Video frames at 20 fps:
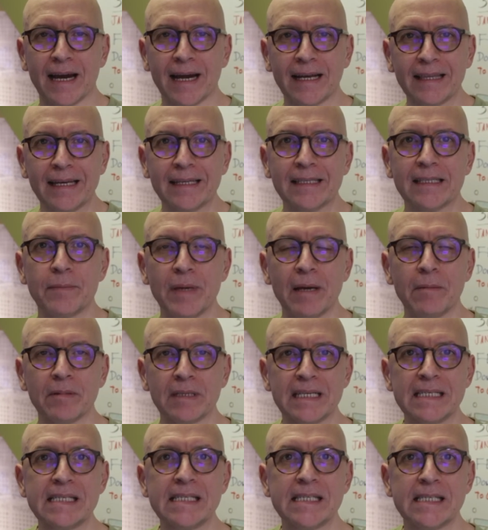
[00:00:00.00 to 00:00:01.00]
I'd like to be able
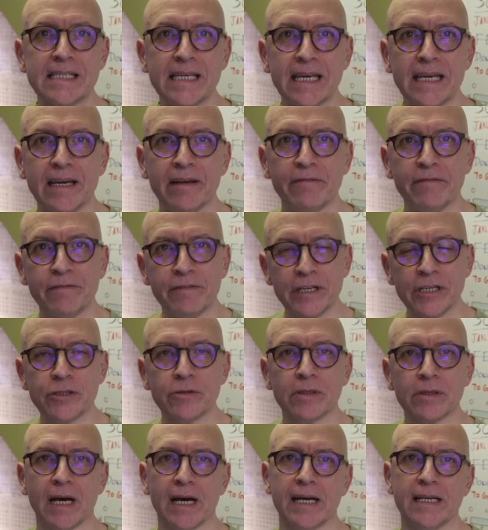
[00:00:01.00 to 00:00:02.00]
to see and
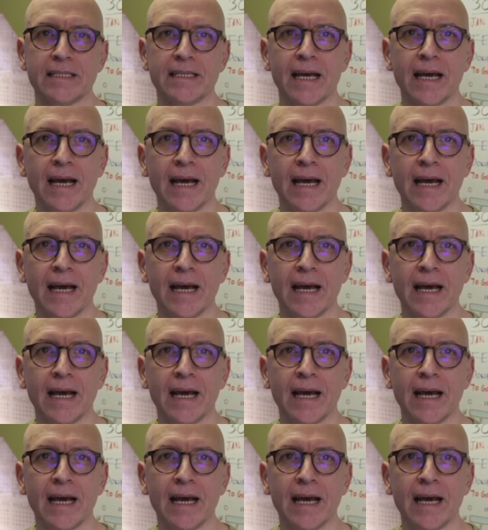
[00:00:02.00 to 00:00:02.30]
visualize